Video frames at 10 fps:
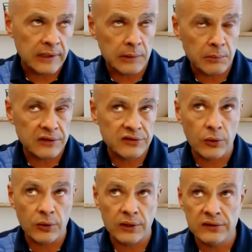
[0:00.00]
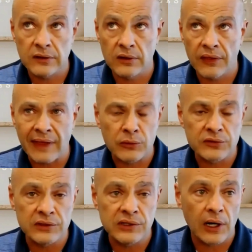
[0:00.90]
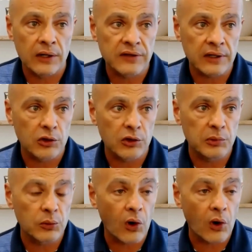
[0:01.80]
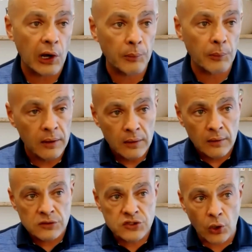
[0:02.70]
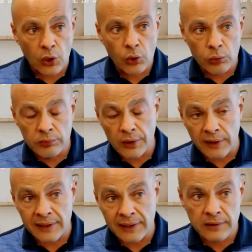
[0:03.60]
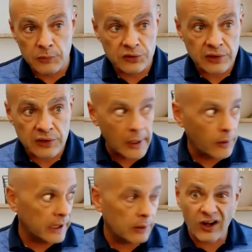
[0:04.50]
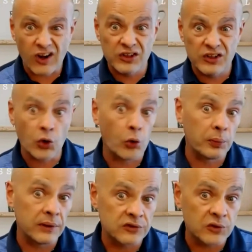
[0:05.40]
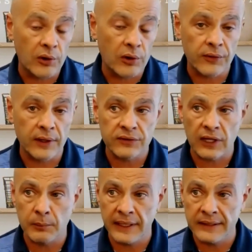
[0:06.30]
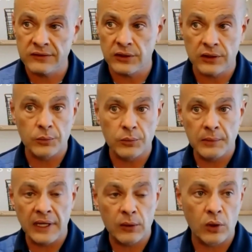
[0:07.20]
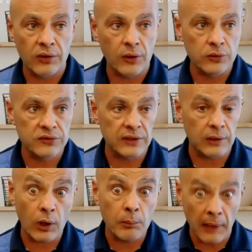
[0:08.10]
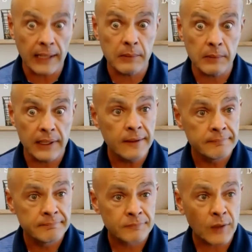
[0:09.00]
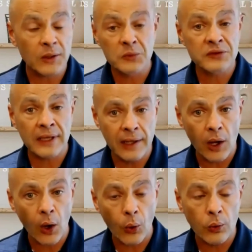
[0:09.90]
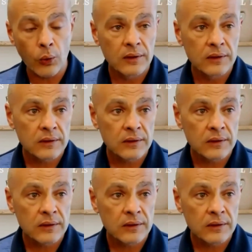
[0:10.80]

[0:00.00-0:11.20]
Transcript: In Minnesota, it's still 1,000 yards. I could be wrong, but so, I've had communities talk about, hey, we've got all these open storefronts on Main Street. Couldn't we make one of those? Well, maybe, right? Don't say no.